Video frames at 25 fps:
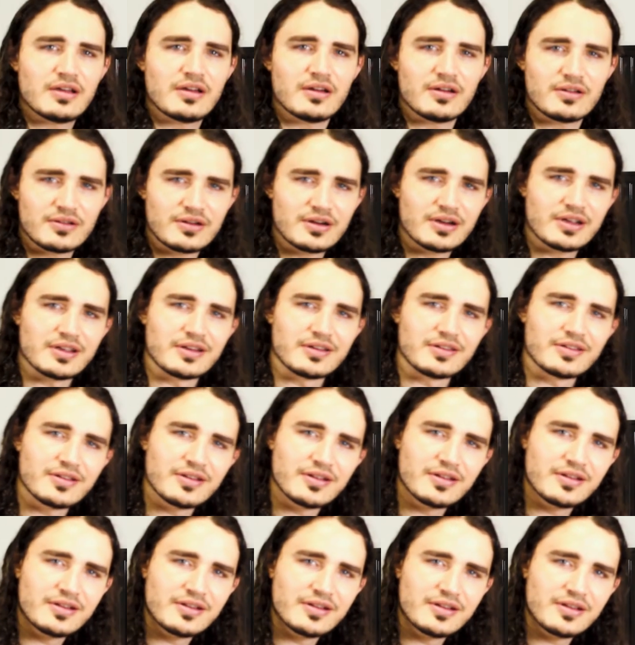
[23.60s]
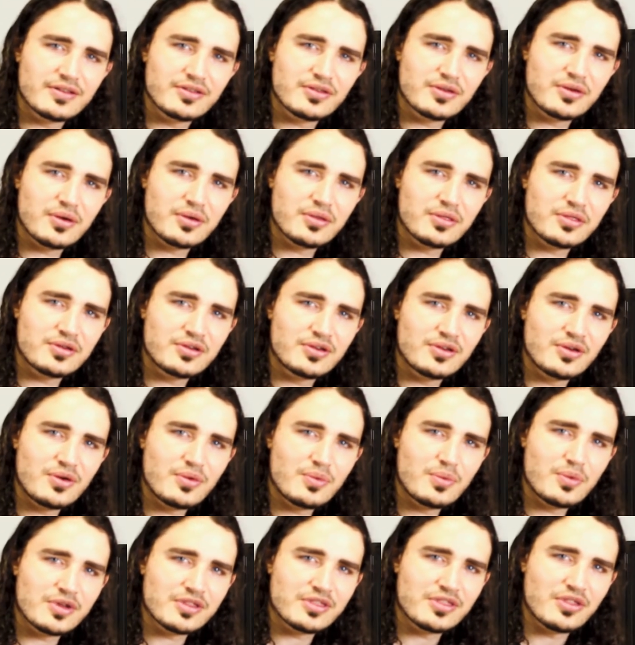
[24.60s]
Alright, let's go through
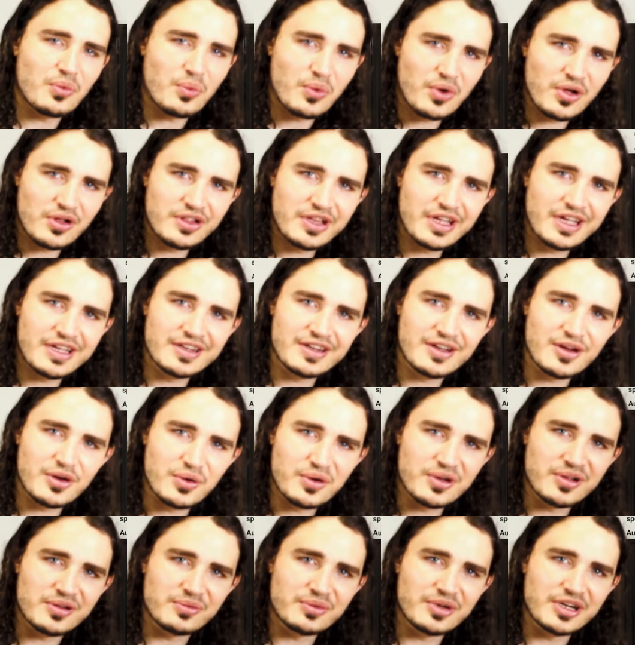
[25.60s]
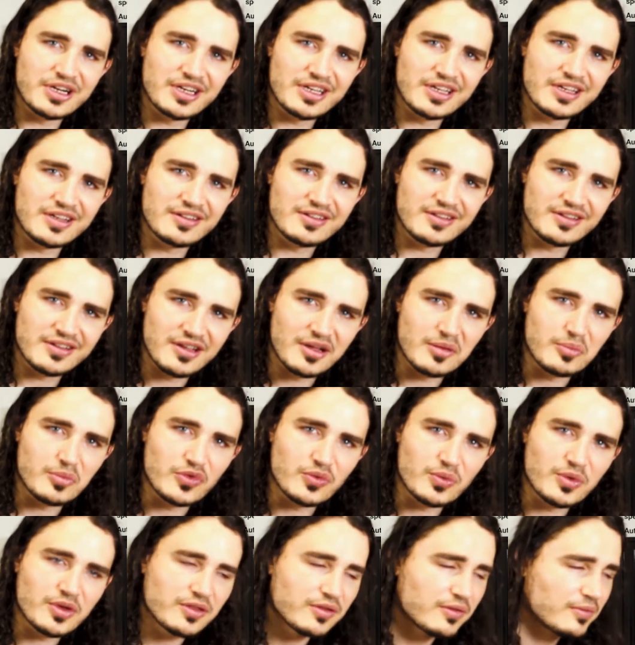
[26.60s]
what the Wallander Oil Radiator comes
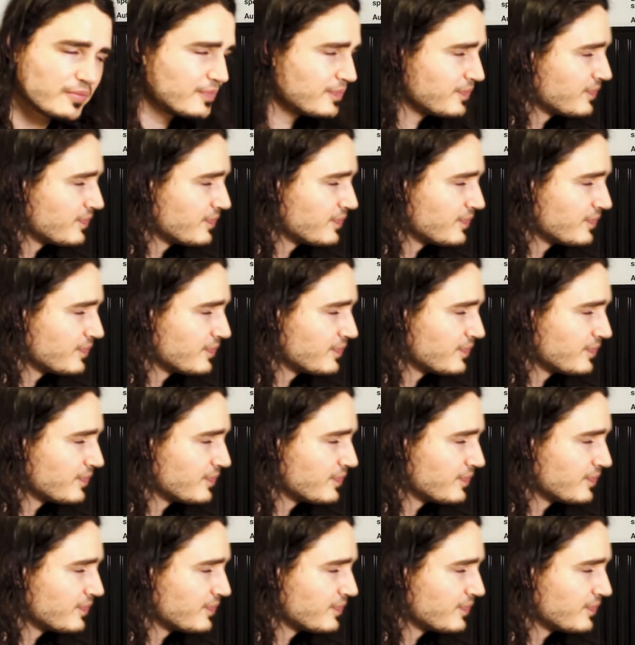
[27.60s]
with.